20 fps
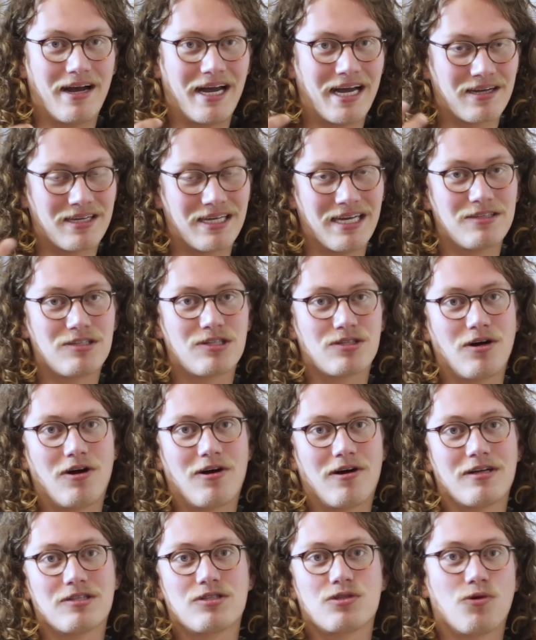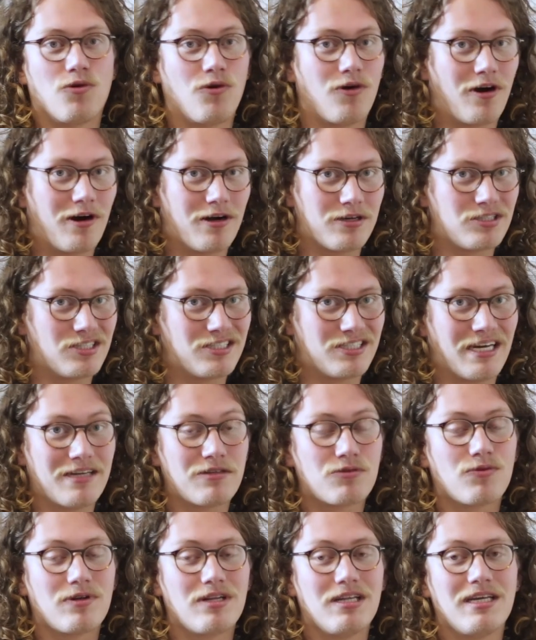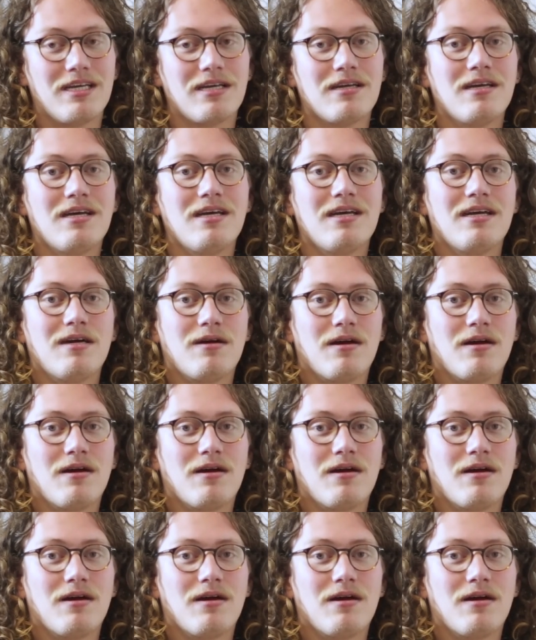engaged art or arts generally